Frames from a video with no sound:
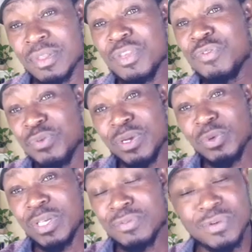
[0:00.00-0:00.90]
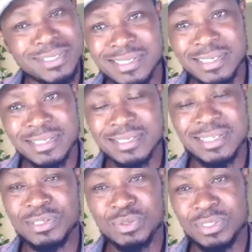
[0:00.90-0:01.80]
if you are looking for a serious
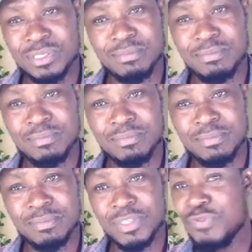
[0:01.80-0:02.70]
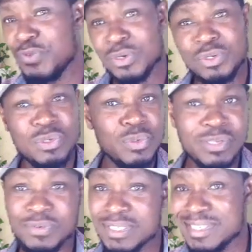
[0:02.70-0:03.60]
relationship. If you're not looking
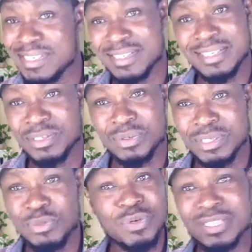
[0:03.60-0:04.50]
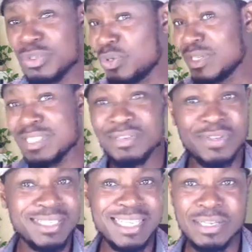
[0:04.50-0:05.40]
for a serious relationship, you can throw yourself
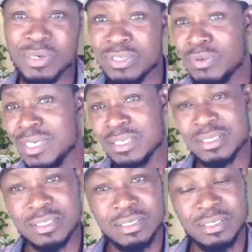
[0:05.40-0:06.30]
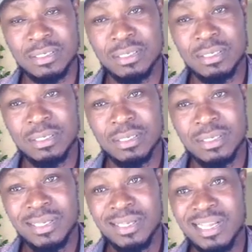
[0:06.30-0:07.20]
at anyone you want.
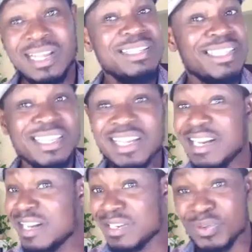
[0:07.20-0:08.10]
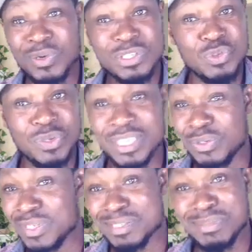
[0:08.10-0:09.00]
And they are going to eat
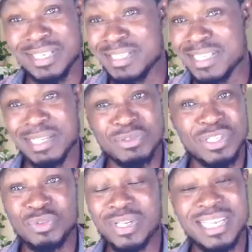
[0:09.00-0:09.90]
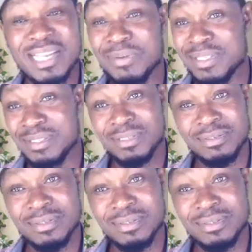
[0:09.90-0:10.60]
you as many times as you allow it.